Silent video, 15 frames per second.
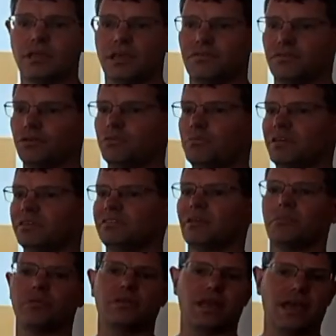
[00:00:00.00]
if you miss
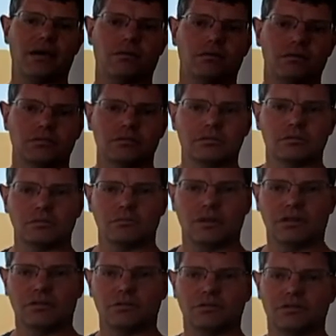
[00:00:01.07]
something out
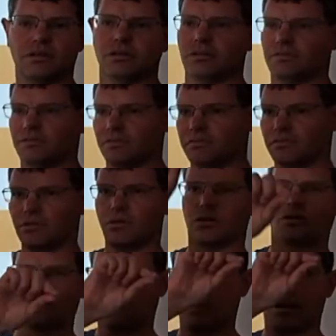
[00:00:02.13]
when you're doing it, if you've
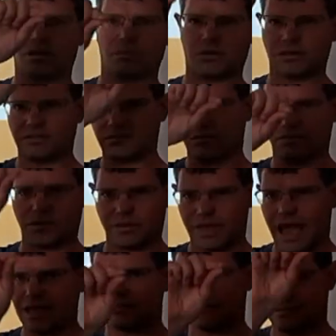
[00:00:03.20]
not got one of the ones that have got
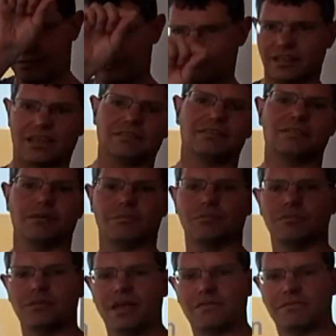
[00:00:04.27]
the asterisk next to them,
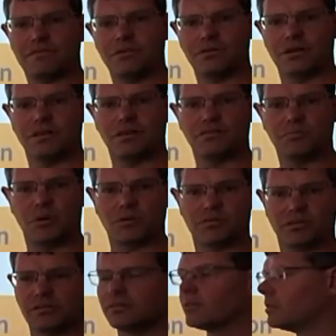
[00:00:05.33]
you haven't filled in those
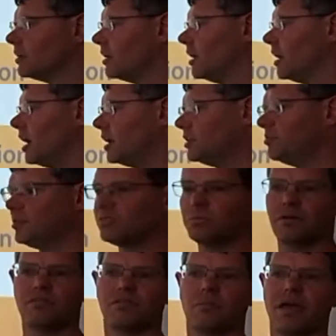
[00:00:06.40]
boxes, and you miss
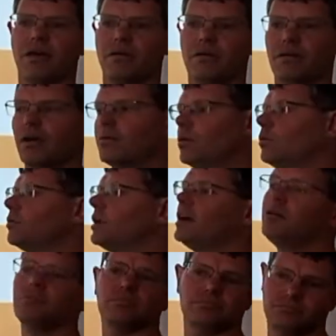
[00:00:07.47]
one of them out, it'll go, oh no,